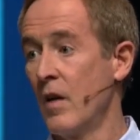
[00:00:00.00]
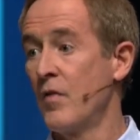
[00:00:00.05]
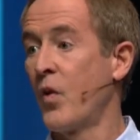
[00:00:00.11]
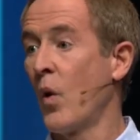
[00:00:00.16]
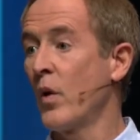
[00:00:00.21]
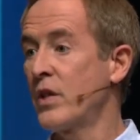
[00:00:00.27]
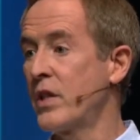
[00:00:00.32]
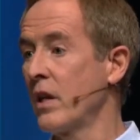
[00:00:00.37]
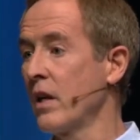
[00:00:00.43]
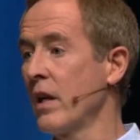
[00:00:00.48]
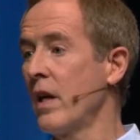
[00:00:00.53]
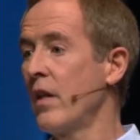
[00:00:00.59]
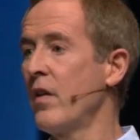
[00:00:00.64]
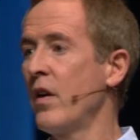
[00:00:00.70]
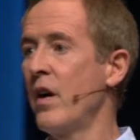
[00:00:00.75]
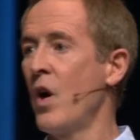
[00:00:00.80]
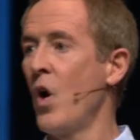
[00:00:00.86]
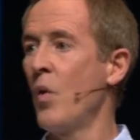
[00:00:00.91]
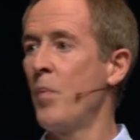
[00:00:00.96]
Fortunately,
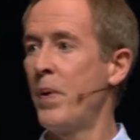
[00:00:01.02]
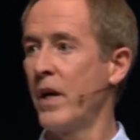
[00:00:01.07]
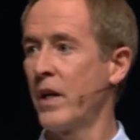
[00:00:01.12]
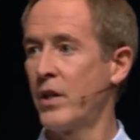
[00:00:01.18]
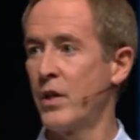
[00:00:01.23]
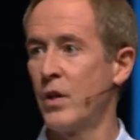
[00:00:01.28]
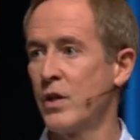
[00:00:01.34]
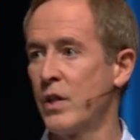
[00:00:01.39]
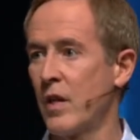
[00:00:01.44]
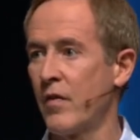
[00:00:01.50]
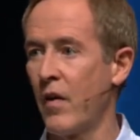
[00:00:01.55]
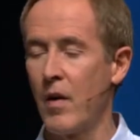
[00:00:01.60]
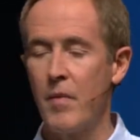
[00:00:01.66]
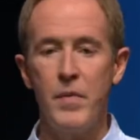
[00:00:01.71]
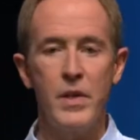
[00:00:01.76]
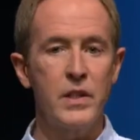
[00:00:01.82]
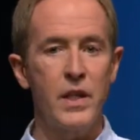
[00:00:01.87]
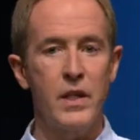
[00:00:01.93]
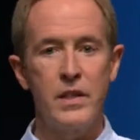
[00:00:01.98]
there are no pictures of our
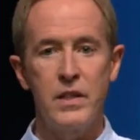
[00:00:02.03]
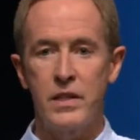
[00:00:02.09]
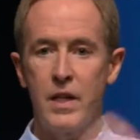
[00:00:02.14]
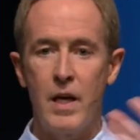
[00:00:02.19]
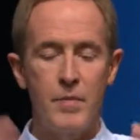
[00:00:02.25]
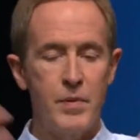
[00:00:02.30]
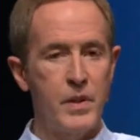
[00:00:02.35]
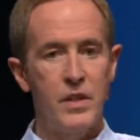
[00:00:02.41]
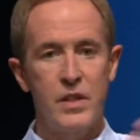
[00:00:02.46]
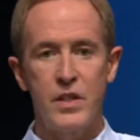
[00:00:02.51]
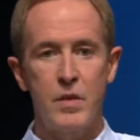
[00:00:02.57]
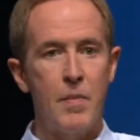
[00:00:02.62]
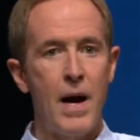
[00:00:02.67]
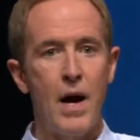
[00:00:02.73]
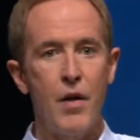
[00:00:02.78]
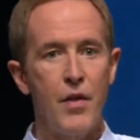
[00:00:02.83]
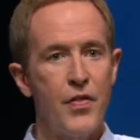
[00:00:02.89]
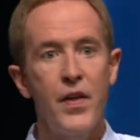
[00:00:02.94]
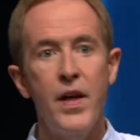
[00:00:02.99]
misconceptions
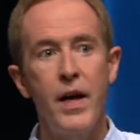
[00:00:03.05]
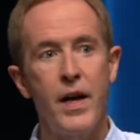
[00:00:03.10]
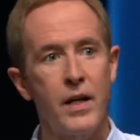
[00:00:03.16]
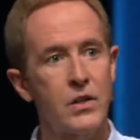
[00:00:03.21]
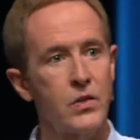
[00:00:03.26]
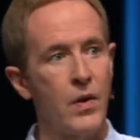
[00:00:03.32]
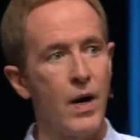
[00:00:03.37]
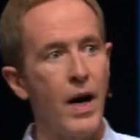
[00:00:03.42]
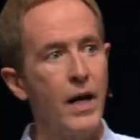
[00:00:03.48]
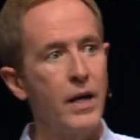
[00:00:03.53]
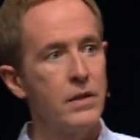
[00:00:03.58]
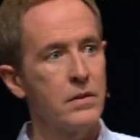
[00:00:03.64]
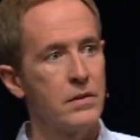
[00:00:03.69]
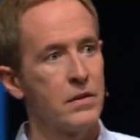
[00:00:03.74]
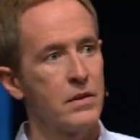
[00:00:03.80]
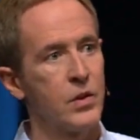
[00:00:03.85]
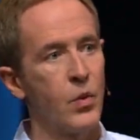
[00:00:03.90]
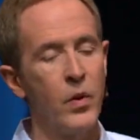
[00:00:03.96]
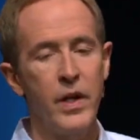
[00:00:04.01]
about things, right?
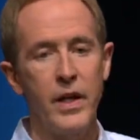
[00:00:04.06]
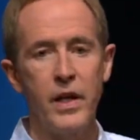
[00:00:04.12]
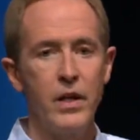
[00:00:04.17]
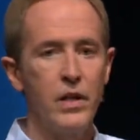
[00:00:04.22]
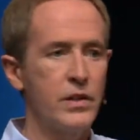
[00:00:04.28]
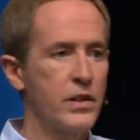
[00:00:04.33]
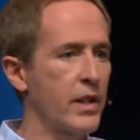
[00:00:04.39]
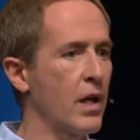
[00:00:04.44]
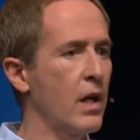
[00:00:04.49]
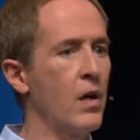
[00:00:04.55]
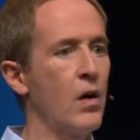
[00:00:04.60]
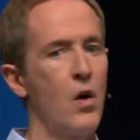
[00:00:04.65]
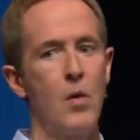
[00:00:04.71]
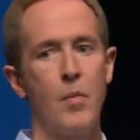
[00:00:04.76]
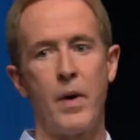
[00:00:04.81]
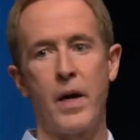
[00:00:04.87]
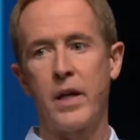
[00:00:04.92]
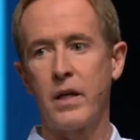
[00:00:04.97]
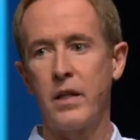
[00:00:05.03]
20 years ago,
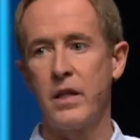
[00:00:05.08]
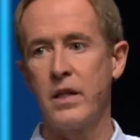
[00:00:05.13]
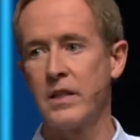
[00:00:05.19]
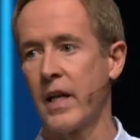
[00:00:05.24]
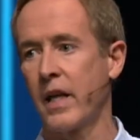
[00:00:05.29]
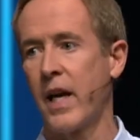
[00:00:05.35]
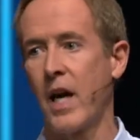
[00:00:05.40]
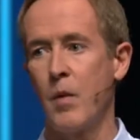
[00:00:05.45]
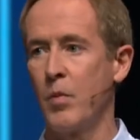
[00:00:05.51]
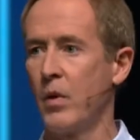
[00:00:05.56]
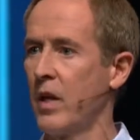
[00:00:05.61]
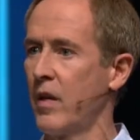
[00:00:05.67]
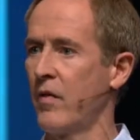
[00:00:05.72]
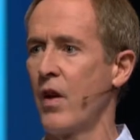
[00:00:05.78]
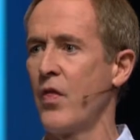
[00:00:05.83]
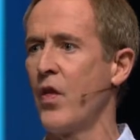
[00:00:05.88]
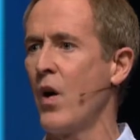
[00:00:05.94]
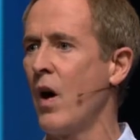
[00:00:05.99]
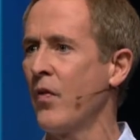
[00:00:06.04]
oh my goodness, I can't believe
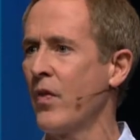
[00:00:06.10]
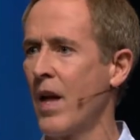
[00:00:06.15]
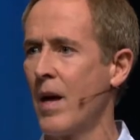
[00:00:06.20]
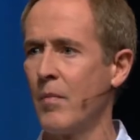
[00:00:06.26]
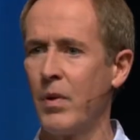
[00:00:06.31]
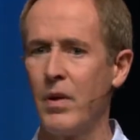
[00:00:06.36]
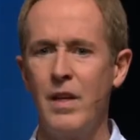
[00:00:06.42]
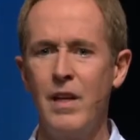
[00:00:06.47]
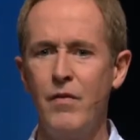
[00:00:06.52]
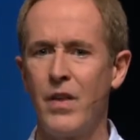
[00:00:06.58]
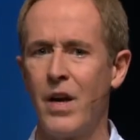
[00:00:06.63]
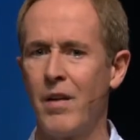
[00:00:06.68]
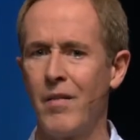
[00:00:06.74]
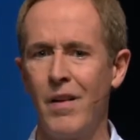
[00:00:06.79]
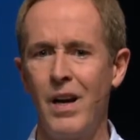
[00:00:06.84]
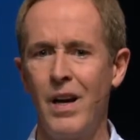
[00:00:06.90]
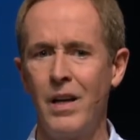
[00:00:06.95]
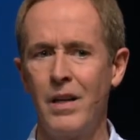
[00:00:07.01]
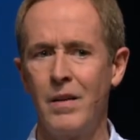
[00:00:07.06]
I thought that and believed that,
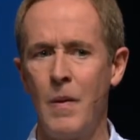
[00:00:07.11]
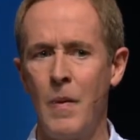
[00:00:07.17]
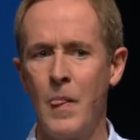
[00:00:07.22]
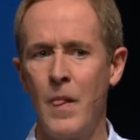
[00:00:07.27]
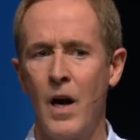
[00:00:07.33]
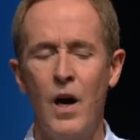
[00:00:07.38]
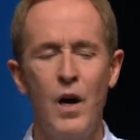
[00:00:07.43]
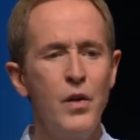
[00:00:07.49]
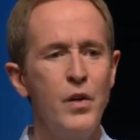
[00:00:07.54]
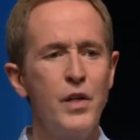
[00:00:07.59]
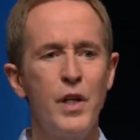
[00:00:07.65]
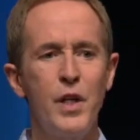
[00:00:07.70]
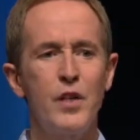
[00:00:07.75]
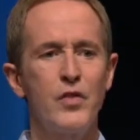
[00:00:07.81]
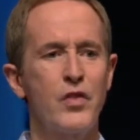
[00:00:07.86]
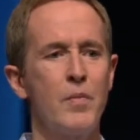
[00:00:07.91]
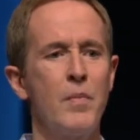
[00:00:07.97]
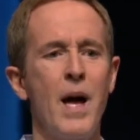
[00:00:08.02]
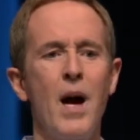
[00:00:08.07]
right? 100
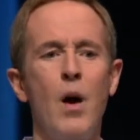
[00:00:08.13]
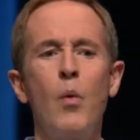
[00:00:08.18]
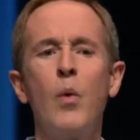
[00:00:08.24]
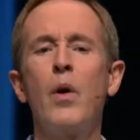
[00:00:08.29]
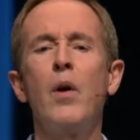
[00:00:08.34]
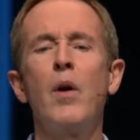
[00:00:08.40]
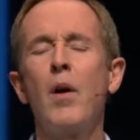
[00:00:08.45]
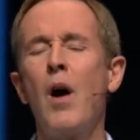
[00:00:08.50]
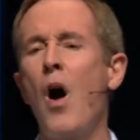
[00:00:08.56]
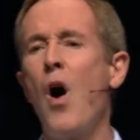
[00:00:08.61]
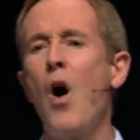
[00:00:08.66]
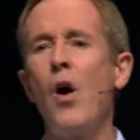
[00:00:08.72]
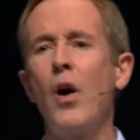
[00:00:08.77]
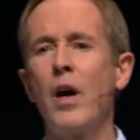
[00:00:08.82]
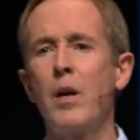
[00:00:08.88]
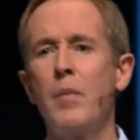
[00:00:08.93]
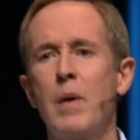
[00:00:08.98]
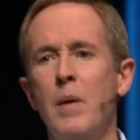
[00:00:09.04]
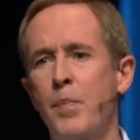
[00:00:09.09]
years from now, we're all
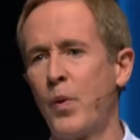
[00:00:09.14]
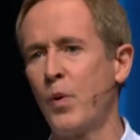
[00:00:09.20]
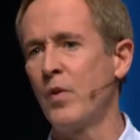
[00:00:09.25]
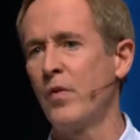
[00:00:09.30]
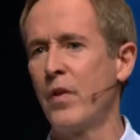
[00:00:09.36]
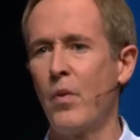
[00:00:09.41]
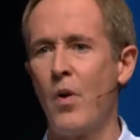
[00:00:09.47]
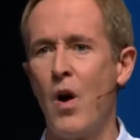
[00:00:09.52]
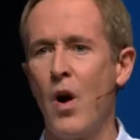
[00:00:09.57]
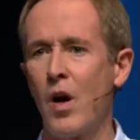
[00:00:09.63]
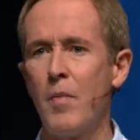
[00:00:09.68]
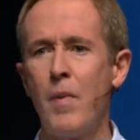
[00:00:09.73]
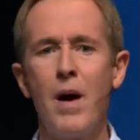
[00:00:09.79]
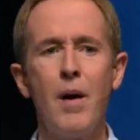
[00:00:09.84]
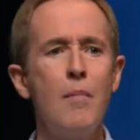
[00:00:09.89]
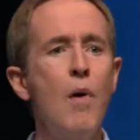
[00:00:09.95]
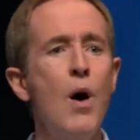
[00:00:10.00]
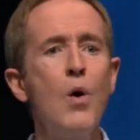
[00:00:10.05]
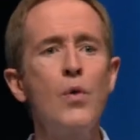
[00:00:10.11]
going to be proven wrong
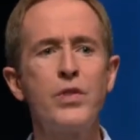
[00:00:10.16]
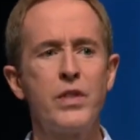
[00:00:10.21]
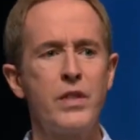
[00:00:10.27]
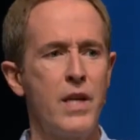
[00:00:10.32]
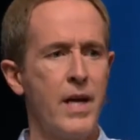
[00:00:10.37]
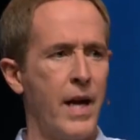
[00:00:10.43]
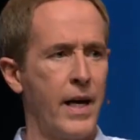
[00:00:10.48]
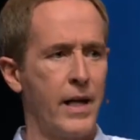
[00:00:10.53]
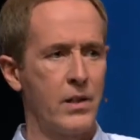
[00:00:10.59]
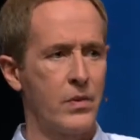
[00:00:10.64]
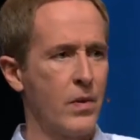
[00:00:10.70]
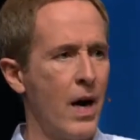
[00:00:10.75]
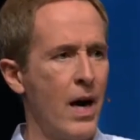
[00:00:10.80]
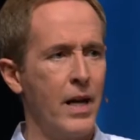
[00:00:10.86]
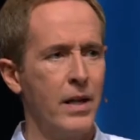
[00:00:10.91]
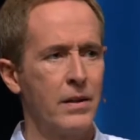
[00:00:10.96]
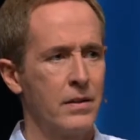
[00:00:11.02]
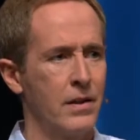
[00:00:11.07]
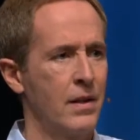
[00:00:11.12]
about most things,
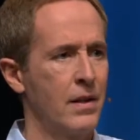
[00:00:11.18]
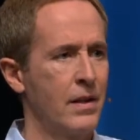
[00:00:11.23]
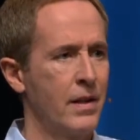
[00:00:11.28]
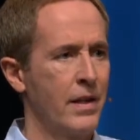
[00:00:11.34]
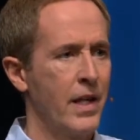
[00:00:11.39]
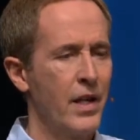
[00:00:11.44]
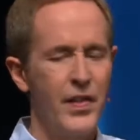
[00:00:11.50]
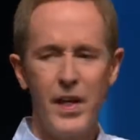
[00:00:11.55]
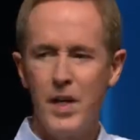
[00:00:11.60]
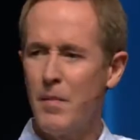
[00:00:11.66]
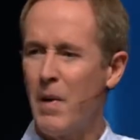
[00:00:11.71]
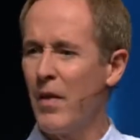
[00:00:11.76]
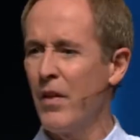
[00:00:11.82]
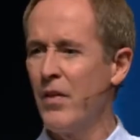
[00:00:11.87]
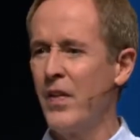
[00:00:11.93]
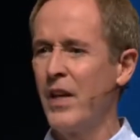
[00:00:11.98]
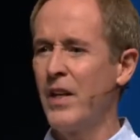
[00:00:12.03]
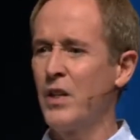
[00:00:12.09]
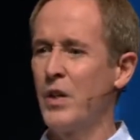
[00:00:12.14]
right? You think about
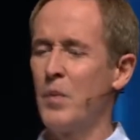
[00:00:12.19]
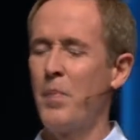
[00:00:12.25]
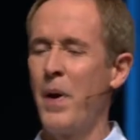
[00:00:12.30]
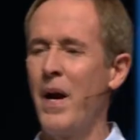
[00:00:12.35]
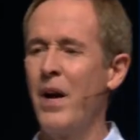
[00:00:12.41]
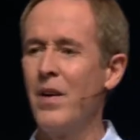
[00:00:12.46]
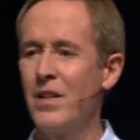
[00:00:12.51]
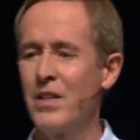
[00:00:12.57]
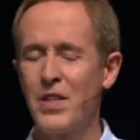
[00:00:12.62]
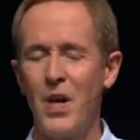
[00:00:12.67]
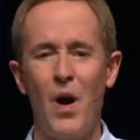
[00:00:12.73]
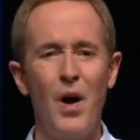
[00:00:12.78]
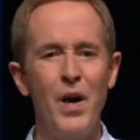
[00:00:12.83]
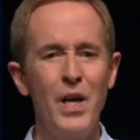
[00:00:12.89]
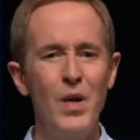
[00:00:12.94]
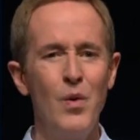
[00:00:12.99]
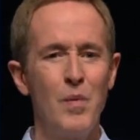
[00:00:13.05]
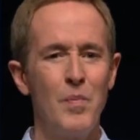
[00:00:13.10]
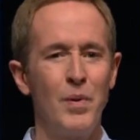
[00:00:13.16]
the things your parents
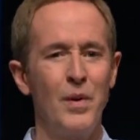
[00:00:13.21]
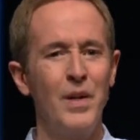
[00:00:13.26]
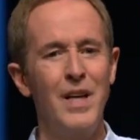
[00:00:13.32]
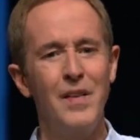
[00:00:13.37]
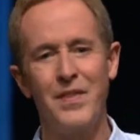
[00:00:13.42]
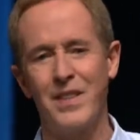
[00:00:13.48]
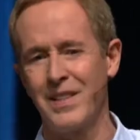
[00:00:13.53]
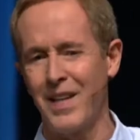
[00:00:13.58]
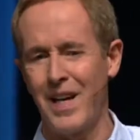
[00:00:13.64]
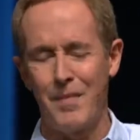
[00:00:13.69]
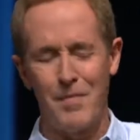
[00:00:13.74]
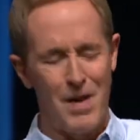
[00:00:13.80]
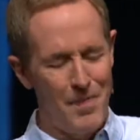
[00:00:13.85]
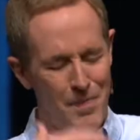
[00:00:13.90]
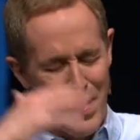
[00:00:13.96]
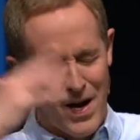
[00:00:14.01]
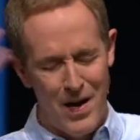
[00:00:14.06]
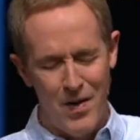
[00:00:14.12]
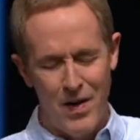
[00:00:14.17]
taught you or believed, it's like my
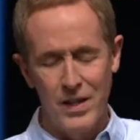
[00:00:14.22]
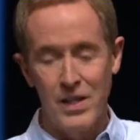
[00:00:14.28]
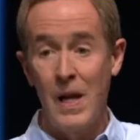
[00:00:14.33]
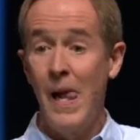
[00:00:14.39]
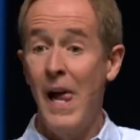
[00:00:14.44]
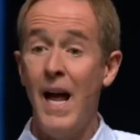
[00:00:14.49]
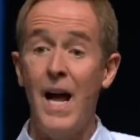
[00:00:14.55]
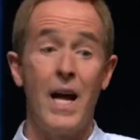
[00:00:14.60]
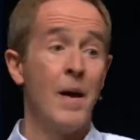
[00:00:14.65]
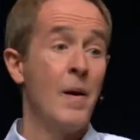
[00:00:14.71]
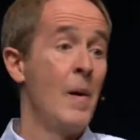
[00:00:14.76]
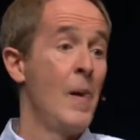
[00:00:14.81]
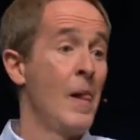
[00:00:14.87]
parents. Hey,